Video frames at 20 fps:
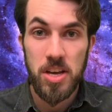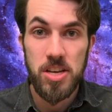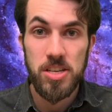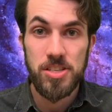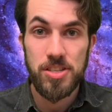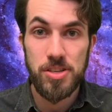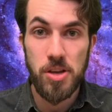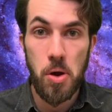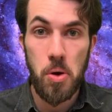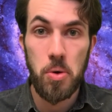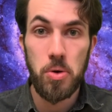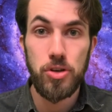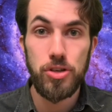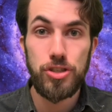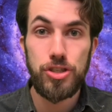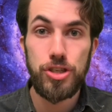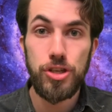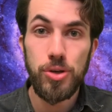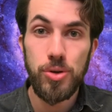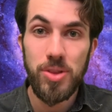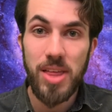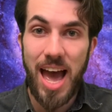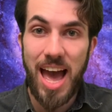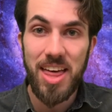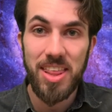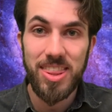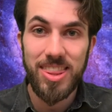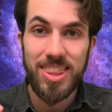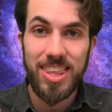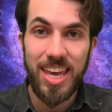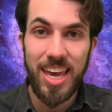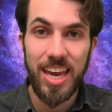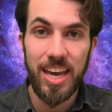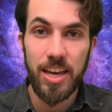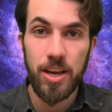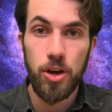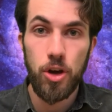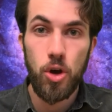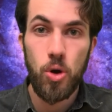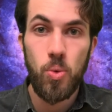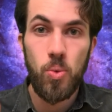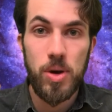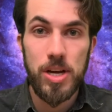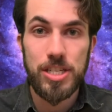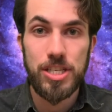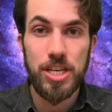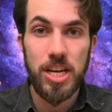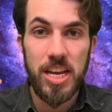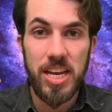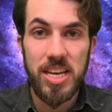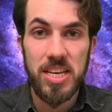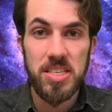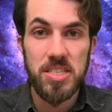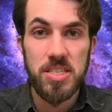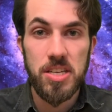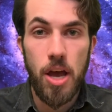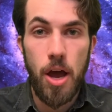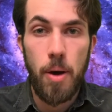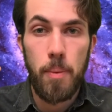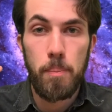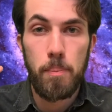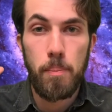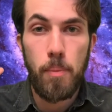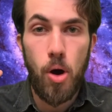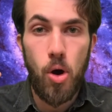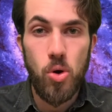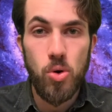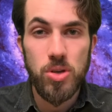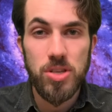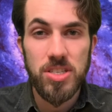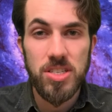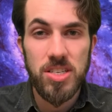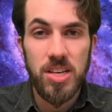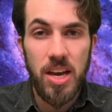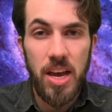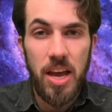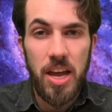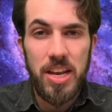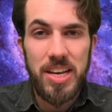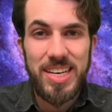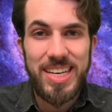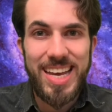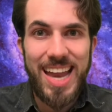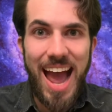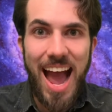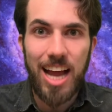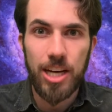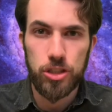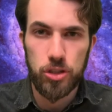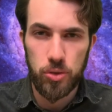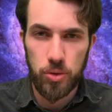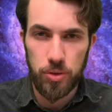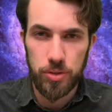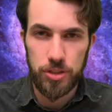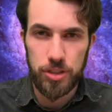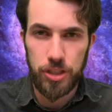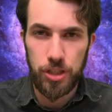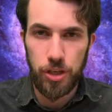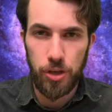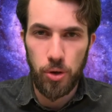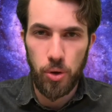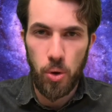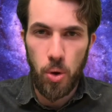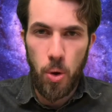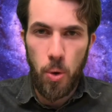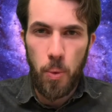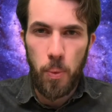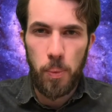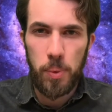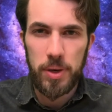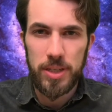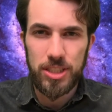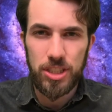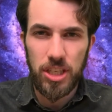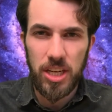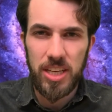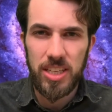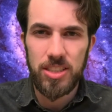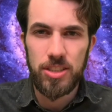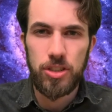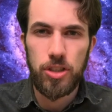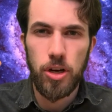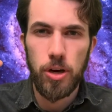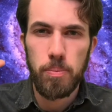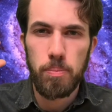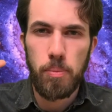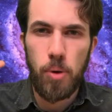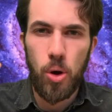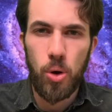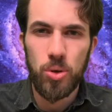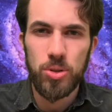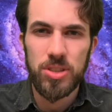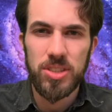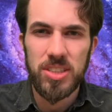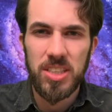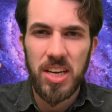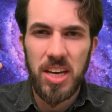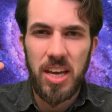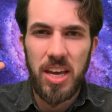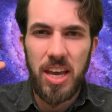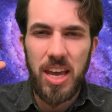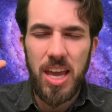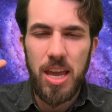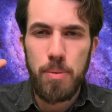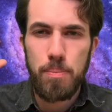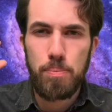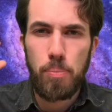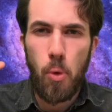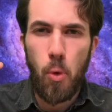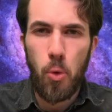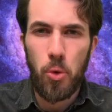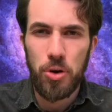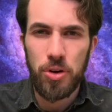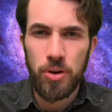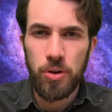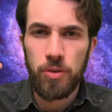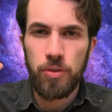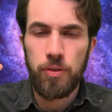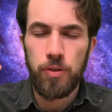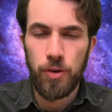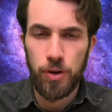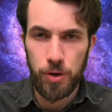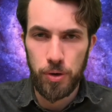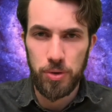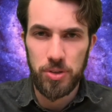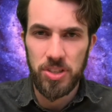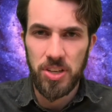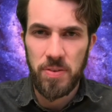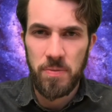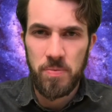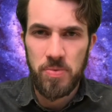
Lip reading: So do that thing which is most natural to you, which is your most important fruit.